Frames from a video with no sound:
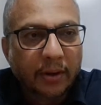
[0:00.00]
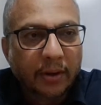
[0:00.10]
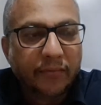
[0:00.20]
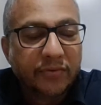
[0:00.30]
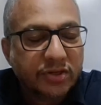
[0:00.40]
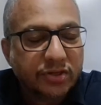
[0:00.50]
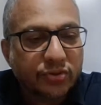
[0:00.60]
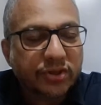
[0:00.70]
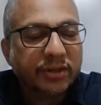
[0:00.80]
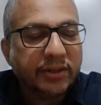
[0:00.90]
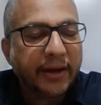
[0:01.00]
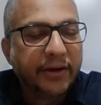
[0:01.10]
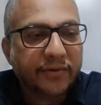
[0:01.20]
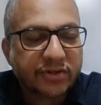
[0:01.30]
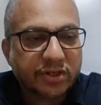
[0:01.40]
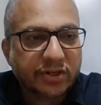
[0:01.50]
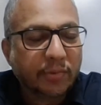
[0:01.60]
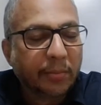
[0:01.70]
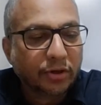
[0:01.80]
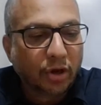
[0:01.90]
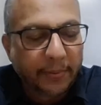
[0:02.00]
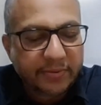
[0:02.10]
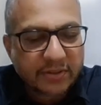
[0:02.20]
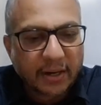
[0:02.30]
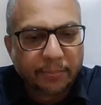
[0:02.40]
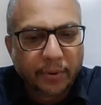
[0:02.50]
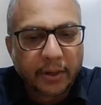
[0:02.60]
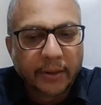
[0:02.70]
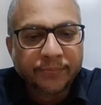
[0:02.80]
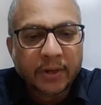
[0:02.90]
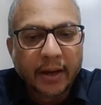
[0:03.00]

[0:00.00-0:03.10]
which is using their infrastructure from a top-up standpoint.